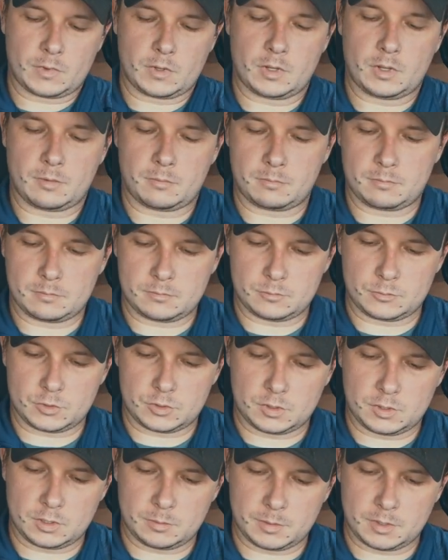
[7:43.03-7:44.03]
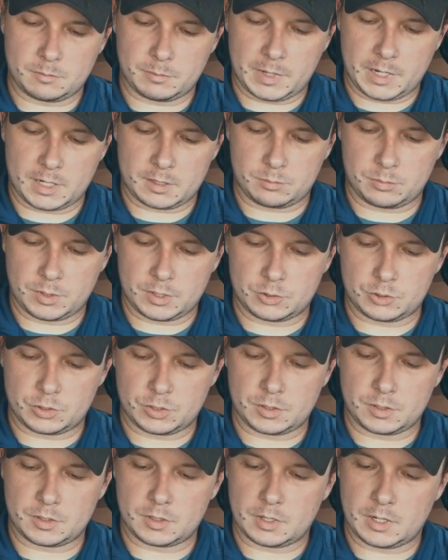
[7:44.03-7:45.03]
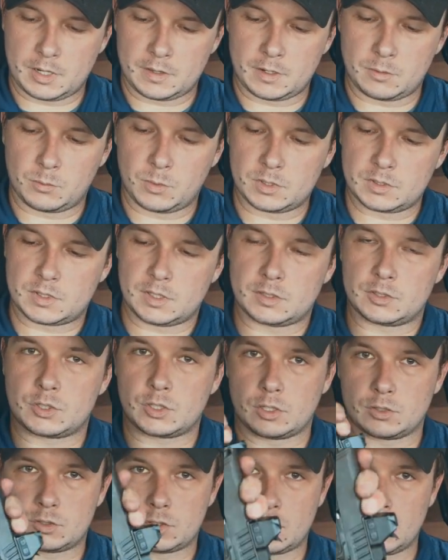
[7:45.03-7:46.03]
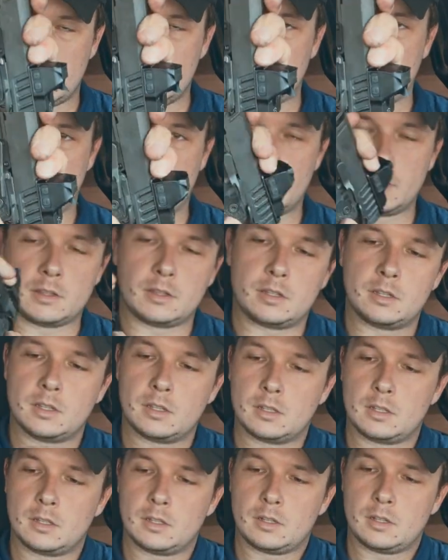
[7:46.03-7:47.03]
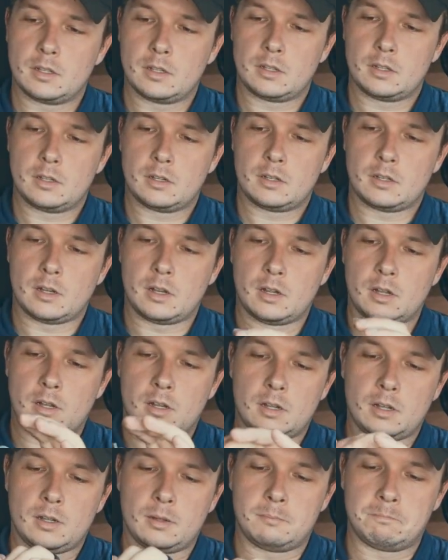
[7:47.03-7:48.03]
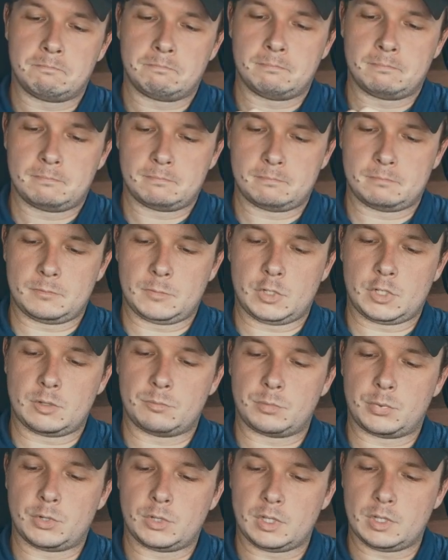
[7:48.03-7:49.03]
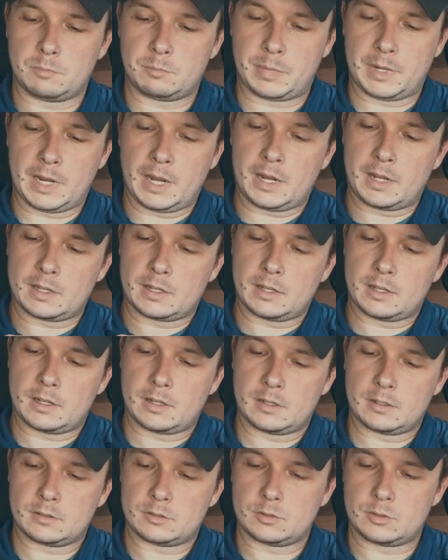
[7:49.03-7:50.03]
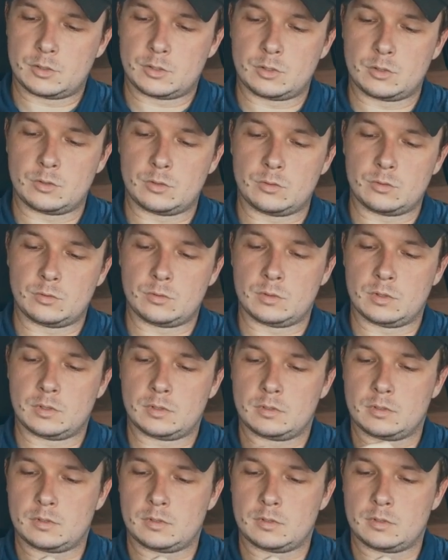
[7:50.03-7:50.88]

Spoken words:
Yep, just a little bit of back pressure, and then once it starts going in, you can pull it back to